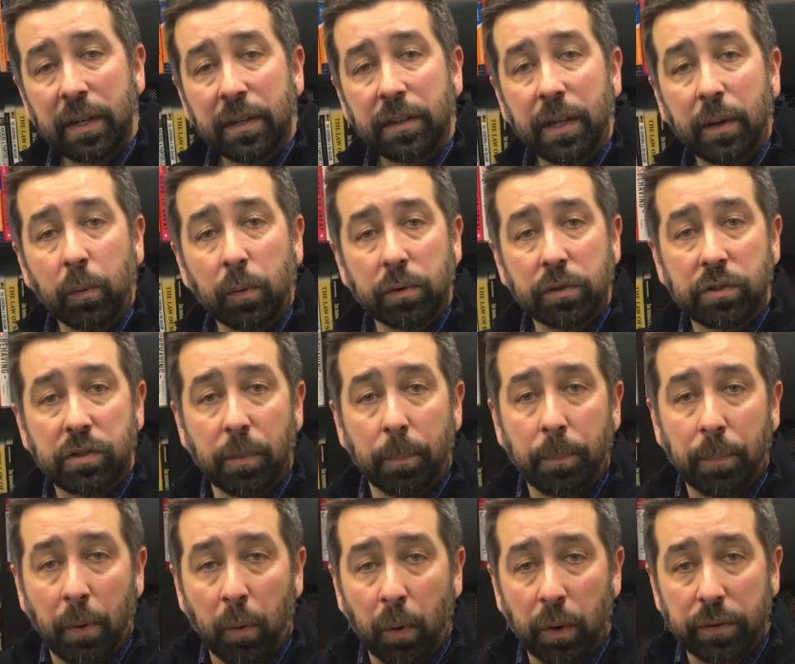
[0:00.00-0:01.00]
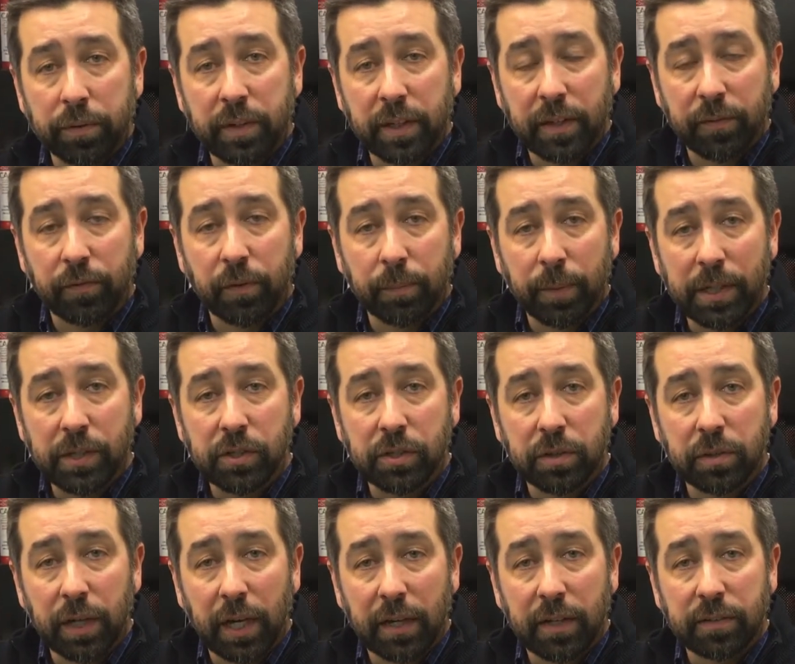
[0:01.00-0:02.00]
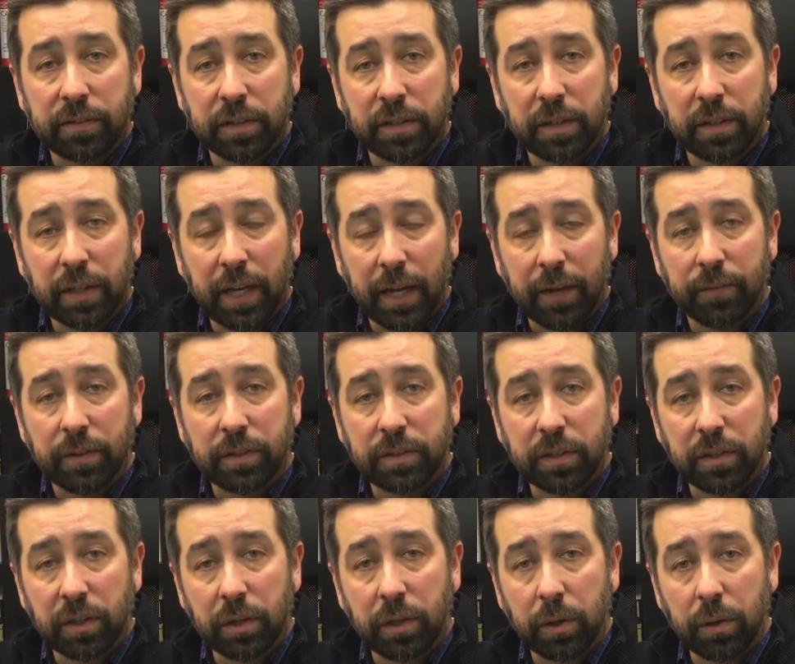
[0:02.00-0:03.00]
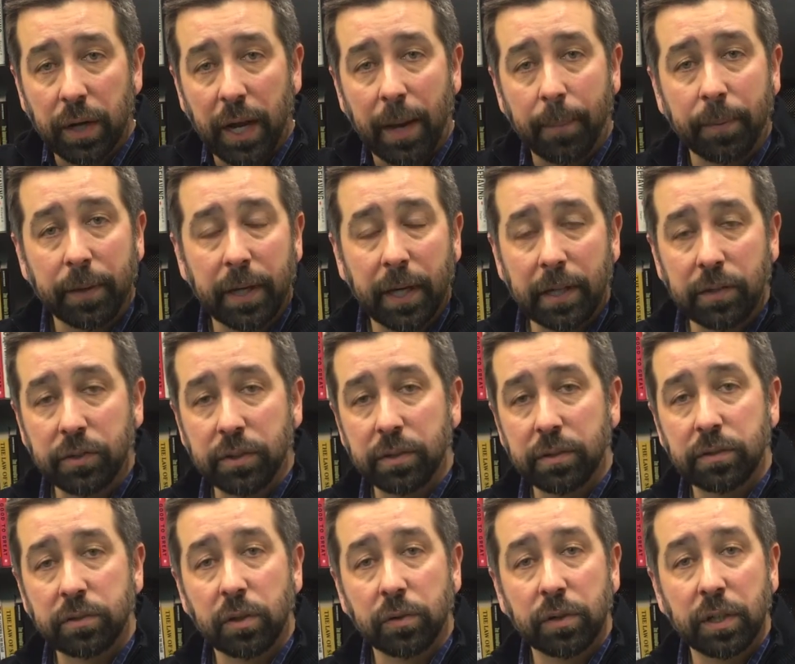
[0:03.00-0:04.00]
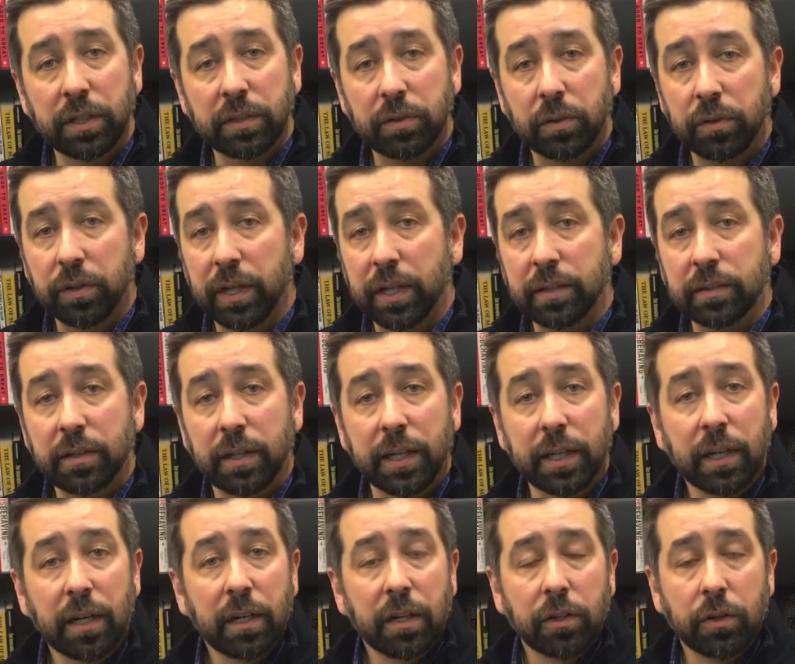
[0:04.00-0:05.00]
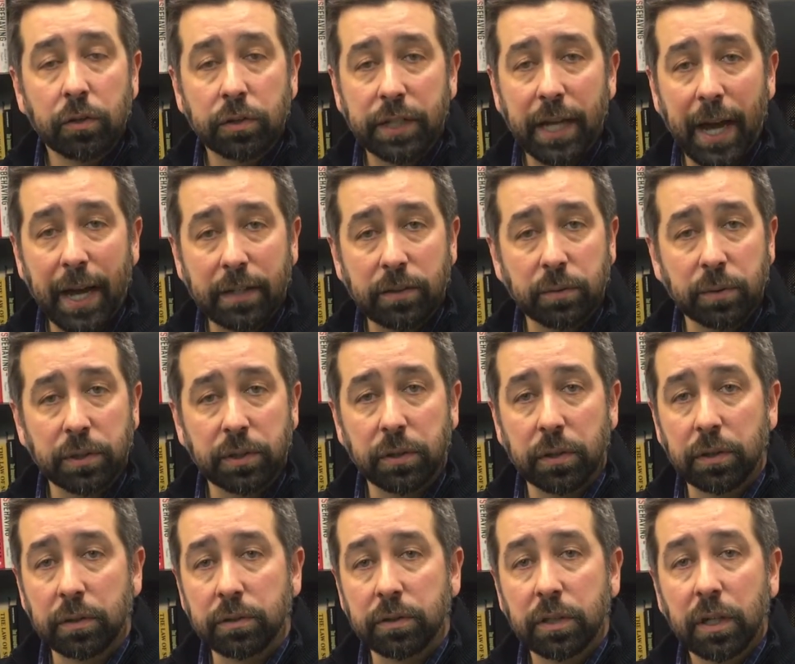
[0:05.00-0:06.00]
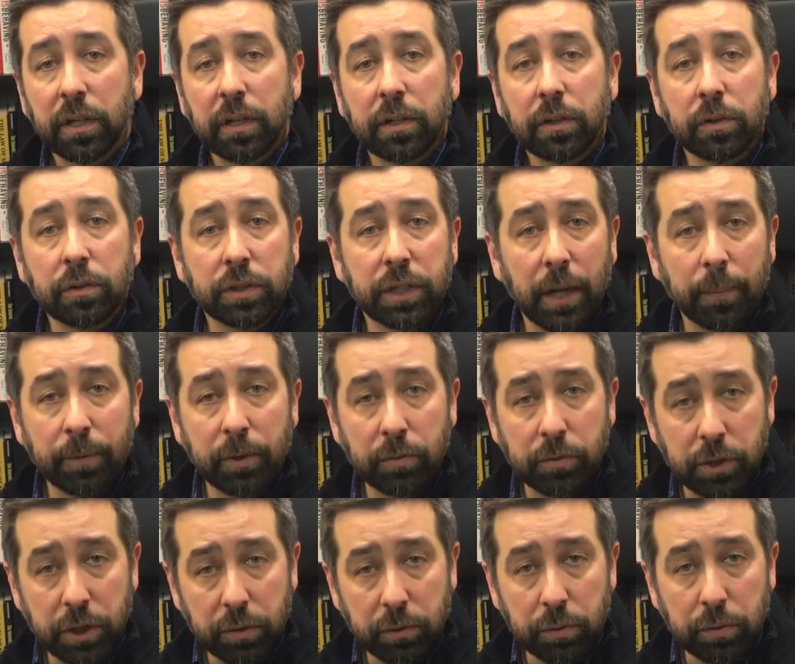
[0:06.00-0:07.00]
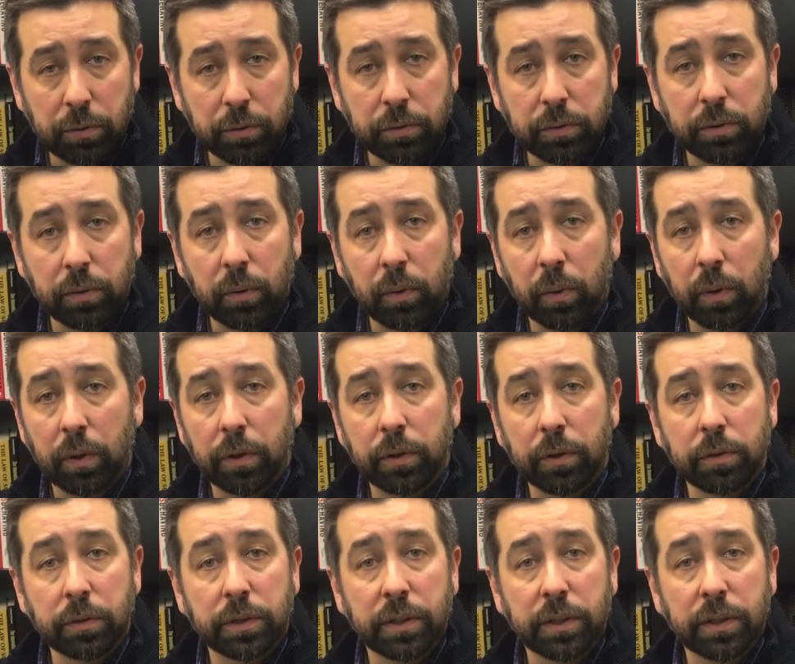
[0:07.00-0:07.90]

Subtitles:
that would support the information you gave us in the loan application. So these are things like your tax returns, your W-2s, or your